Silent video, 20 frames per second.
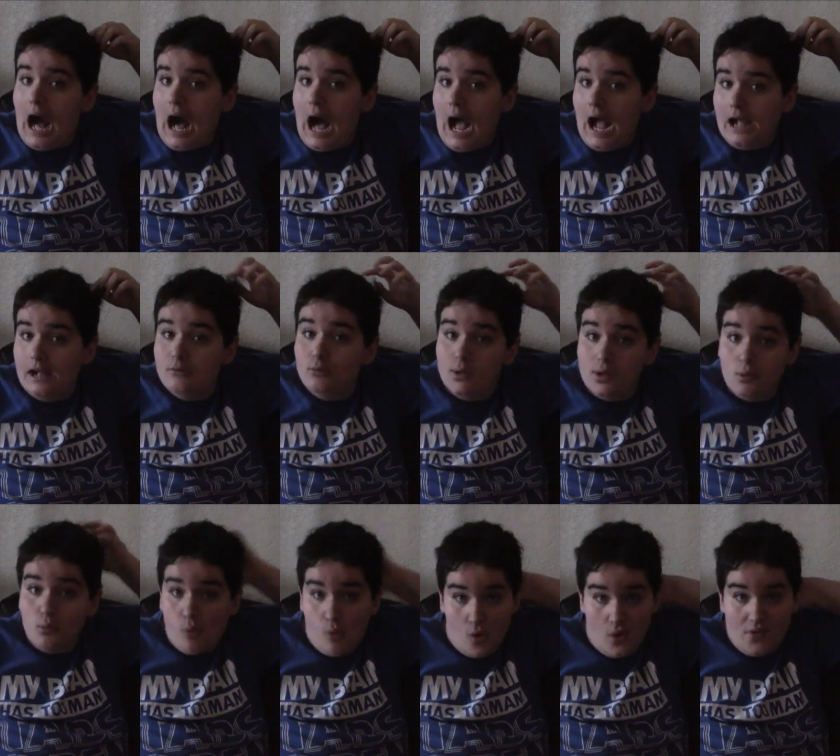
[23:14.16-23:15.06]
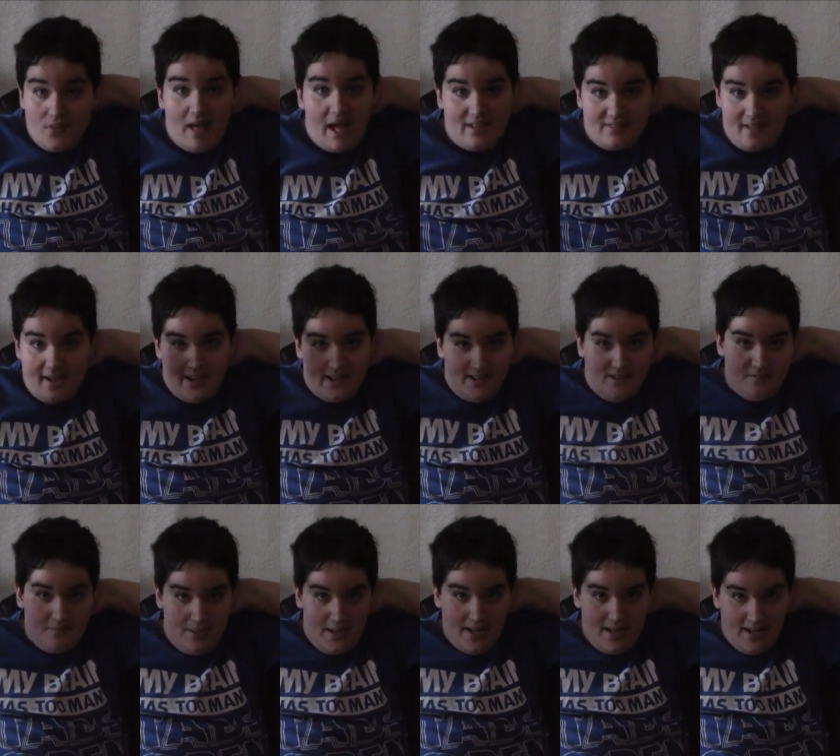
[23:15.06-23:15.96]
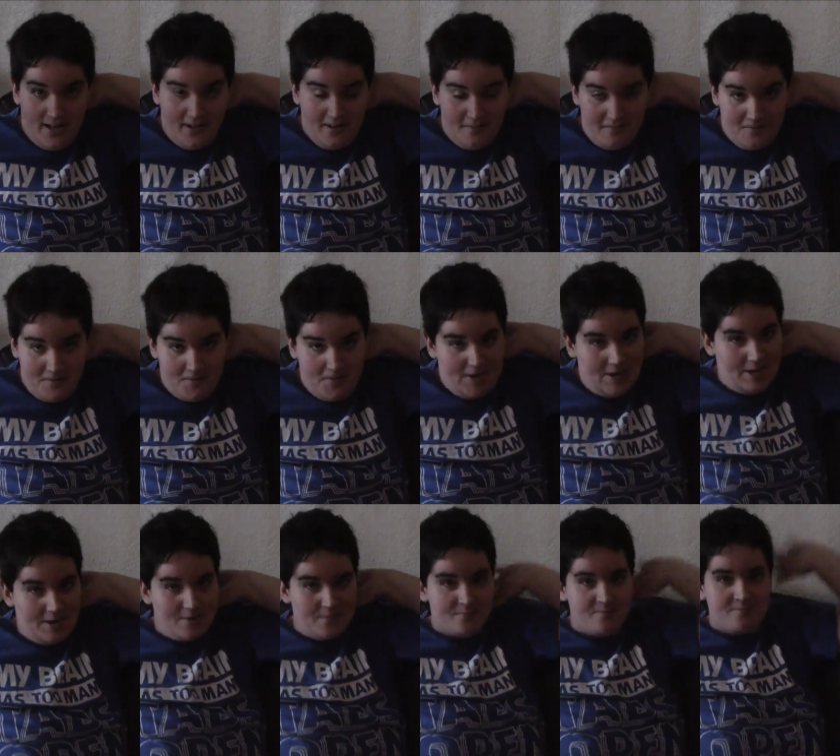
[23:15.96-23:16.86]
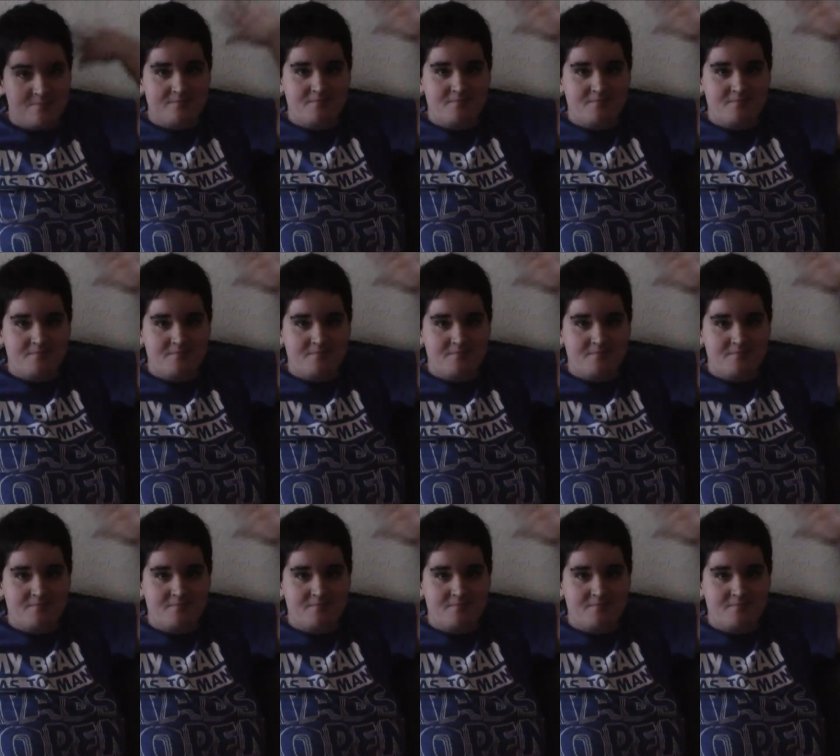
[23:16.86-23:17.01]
I will warn that like in the beginning of the video.